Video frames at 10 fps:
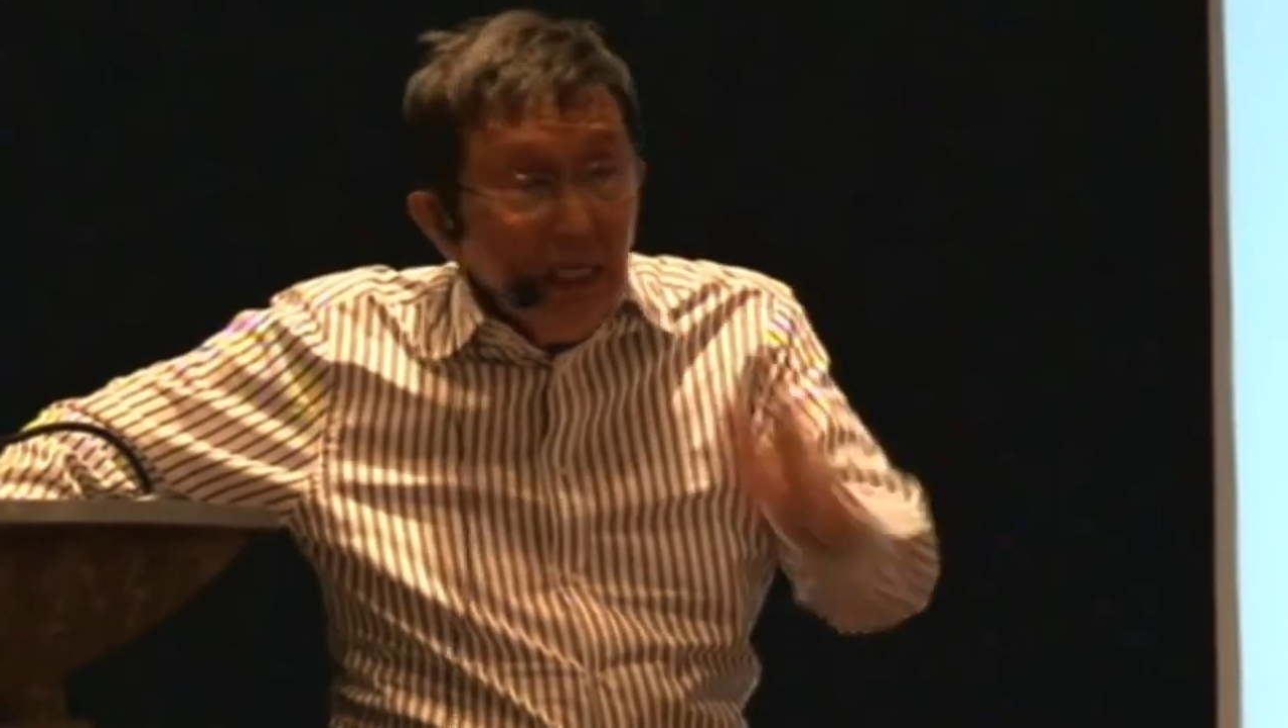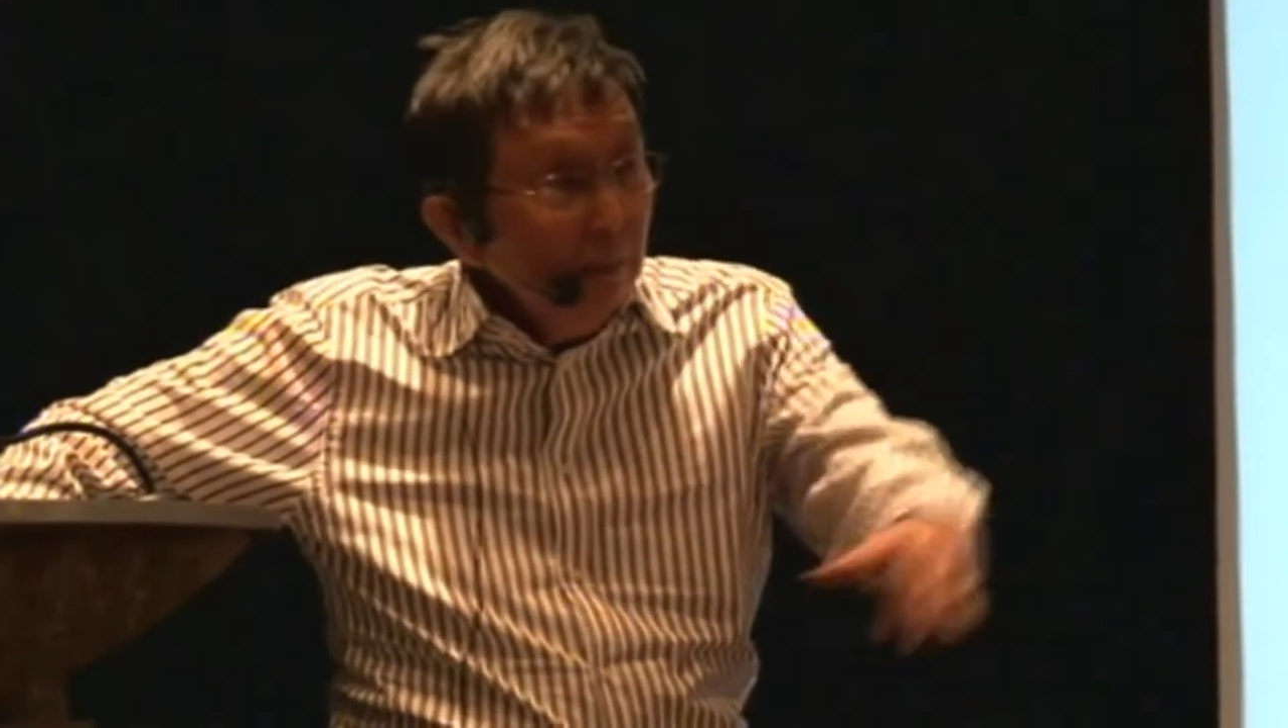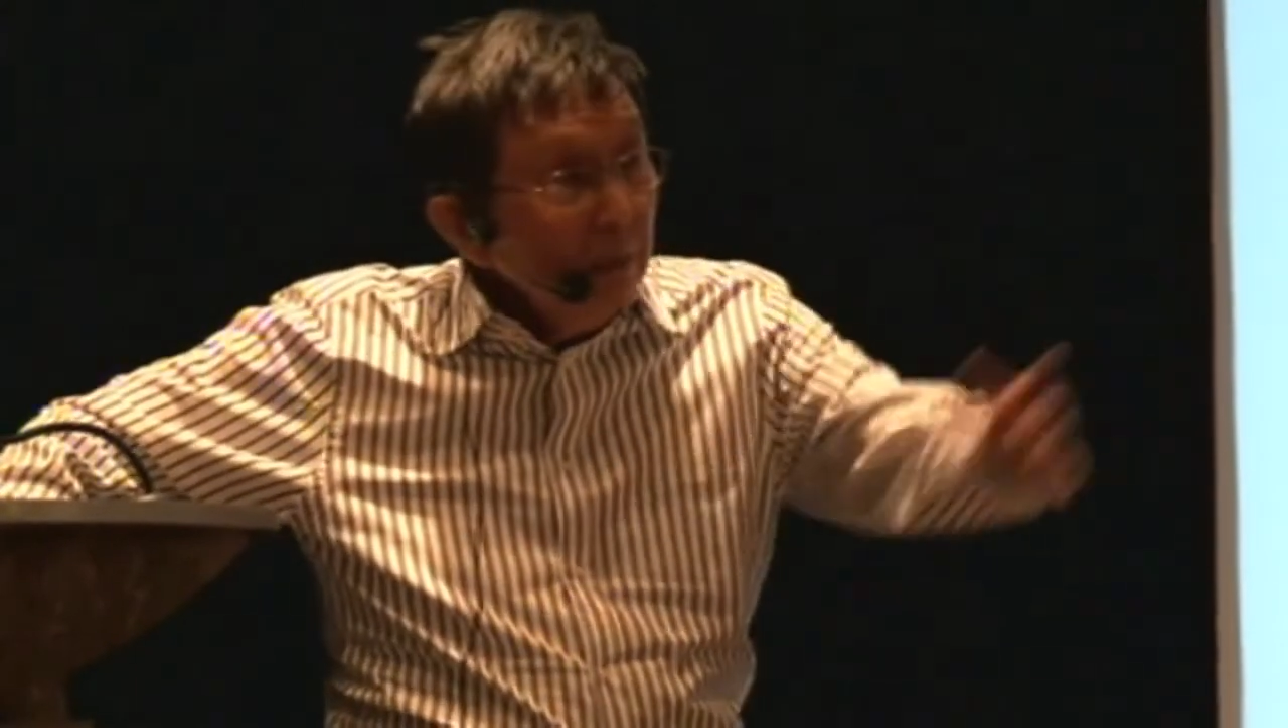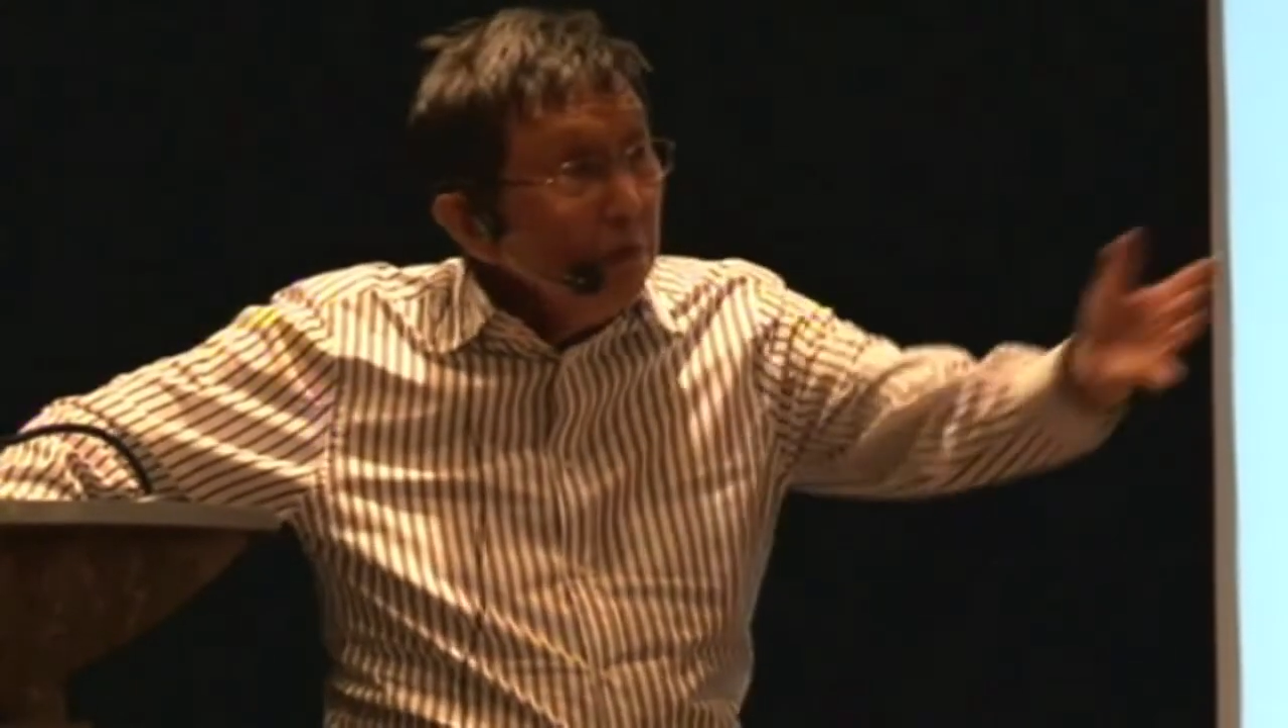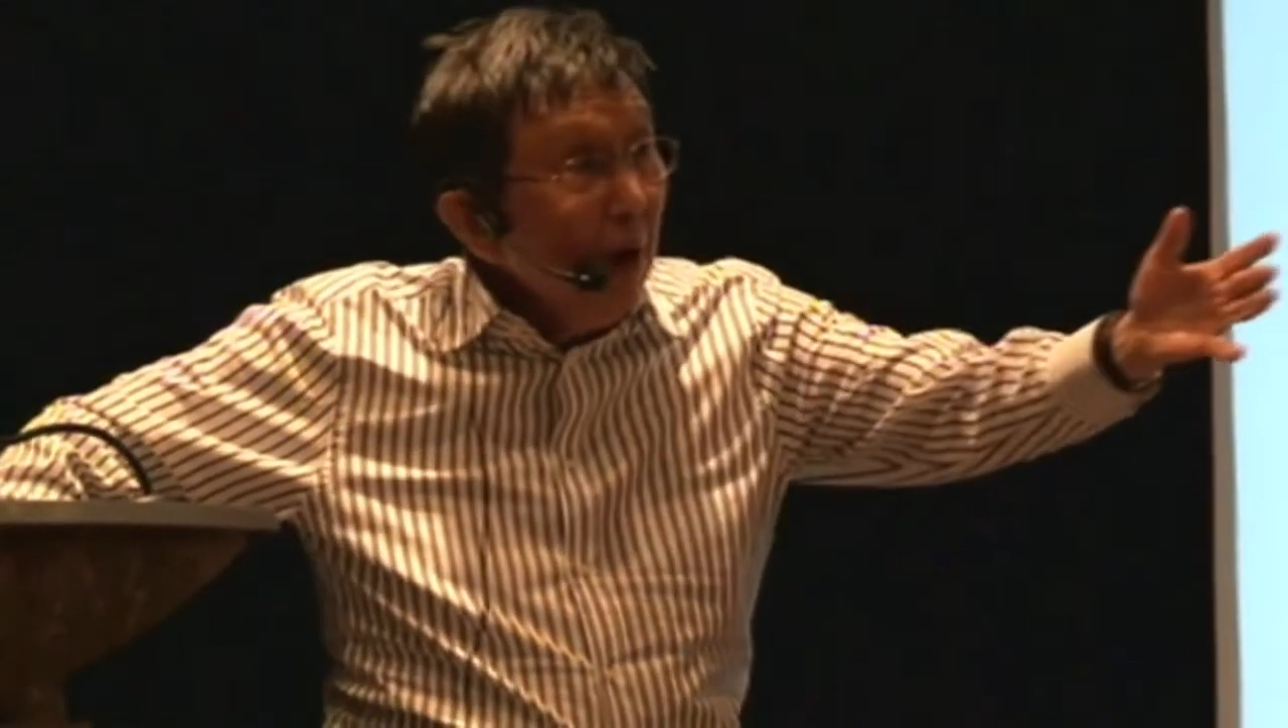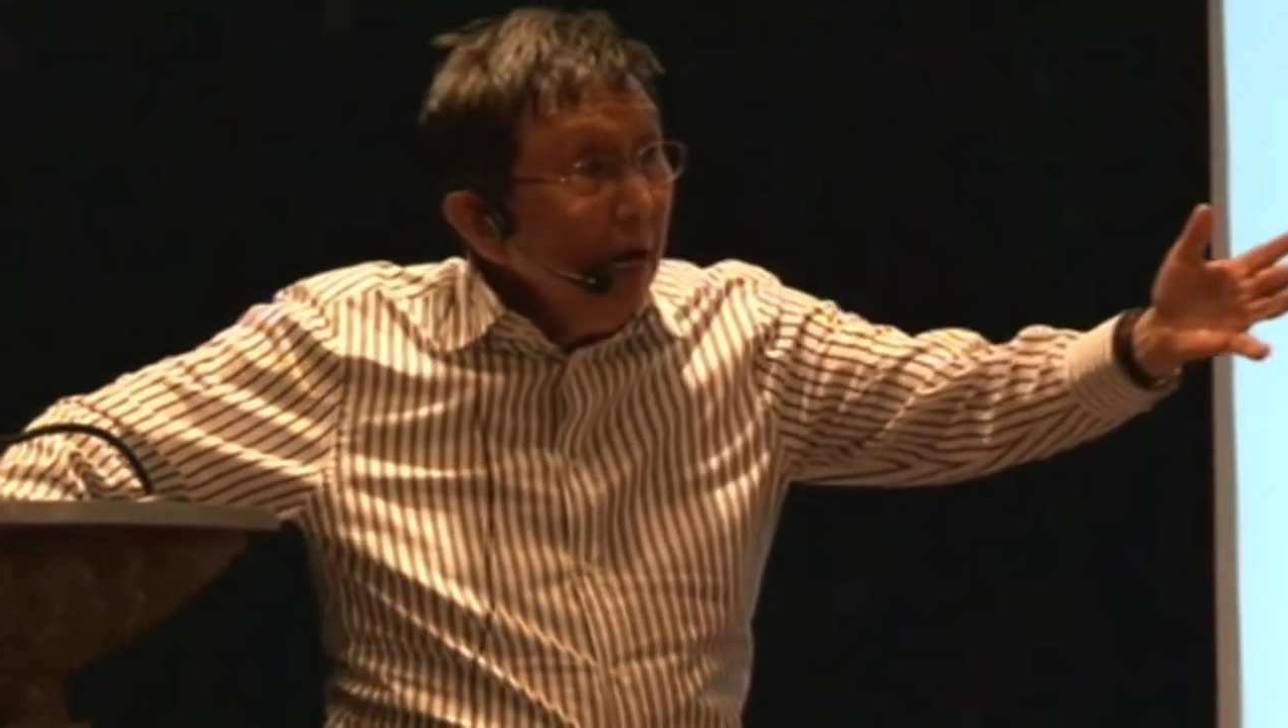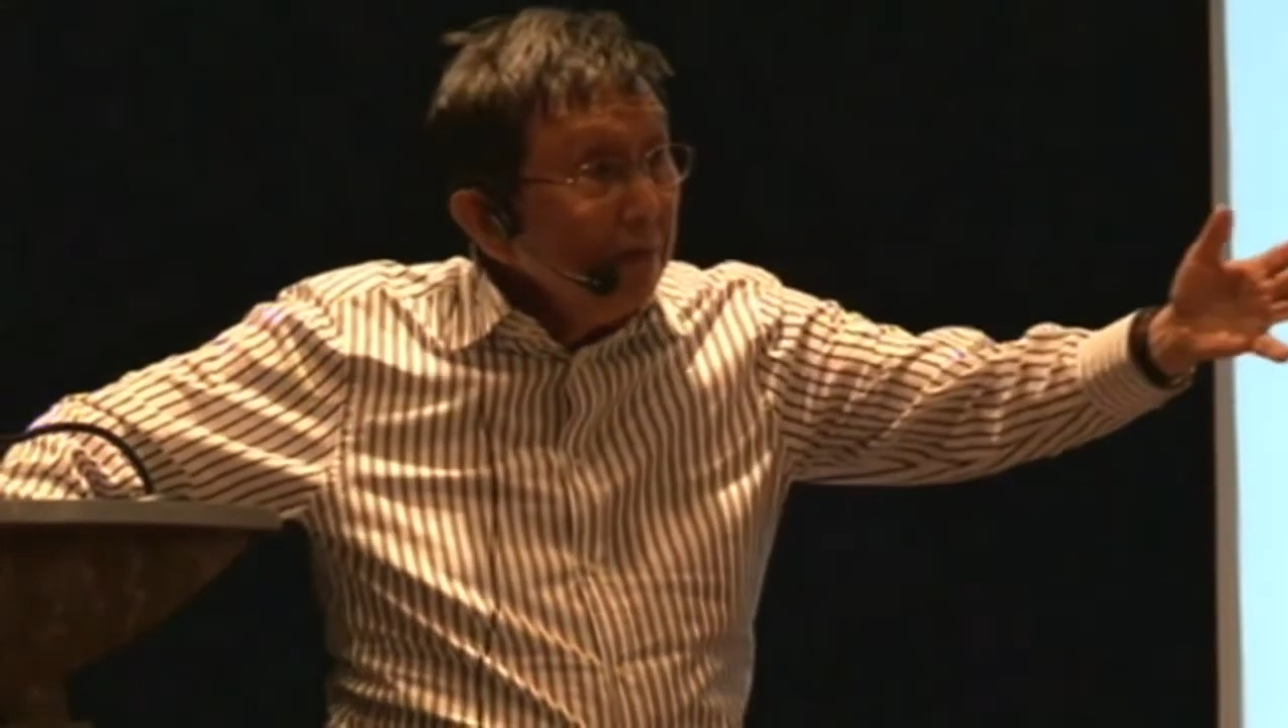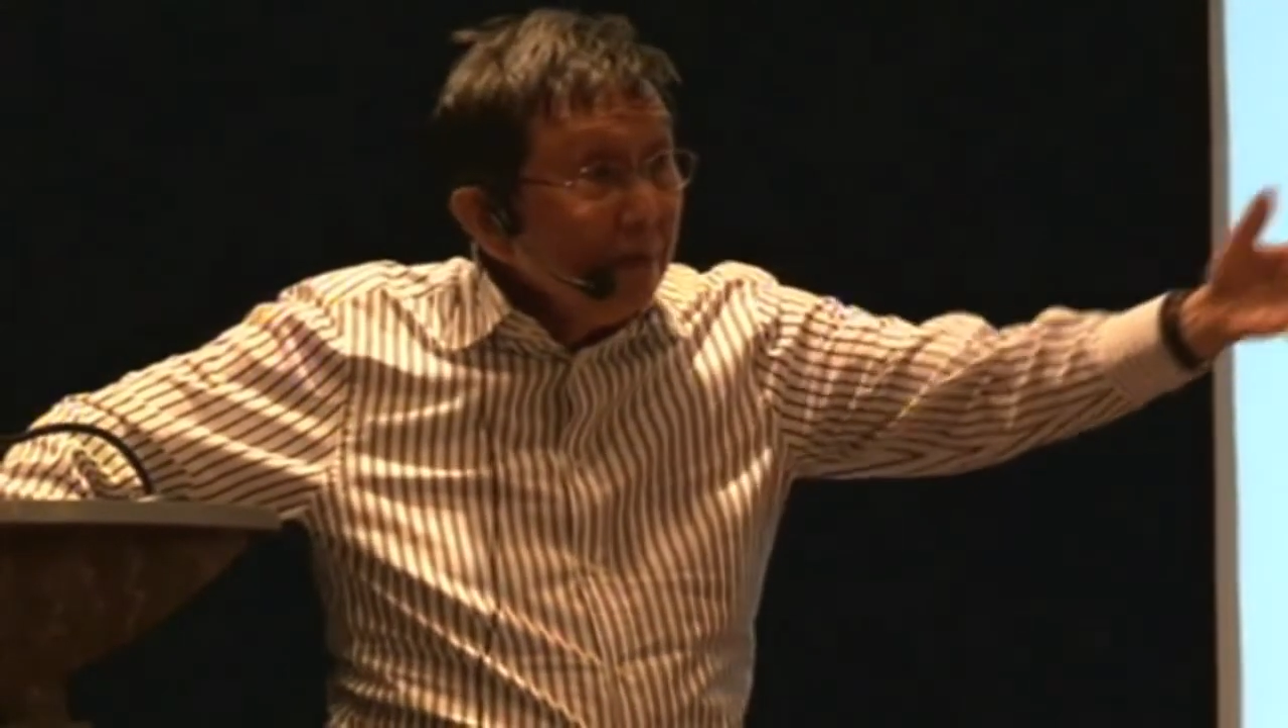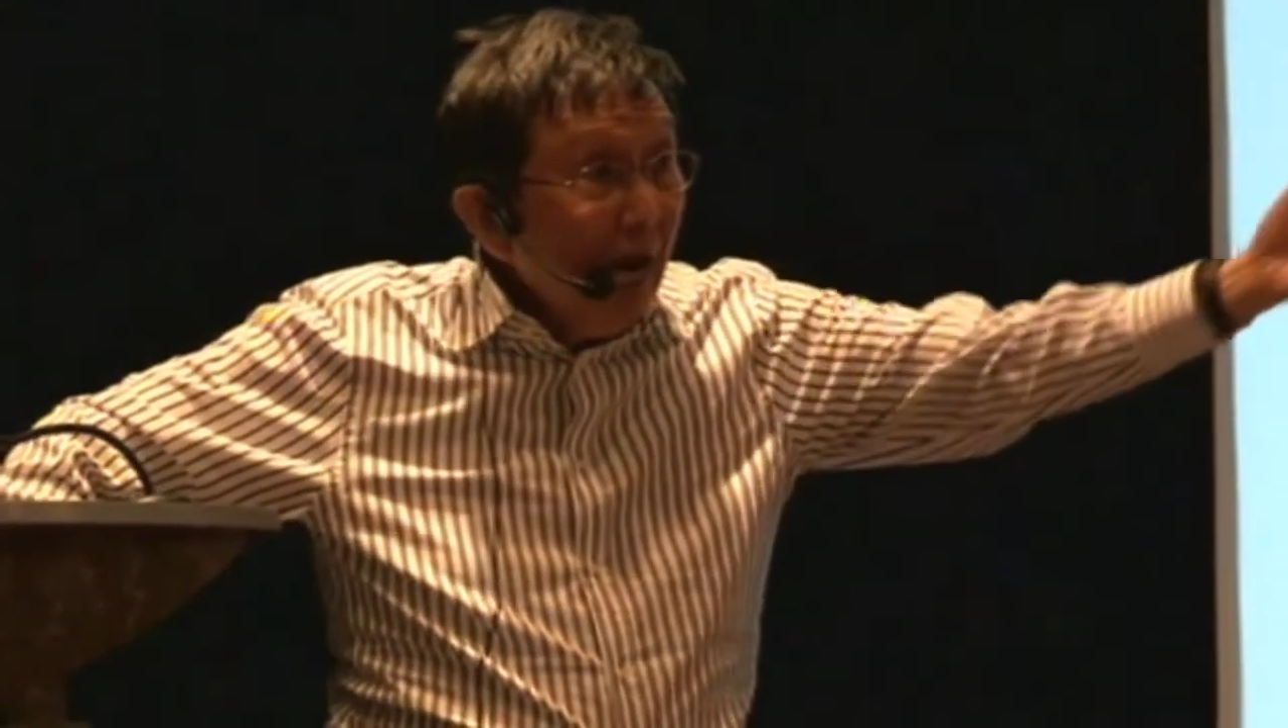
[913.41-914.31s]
if his wife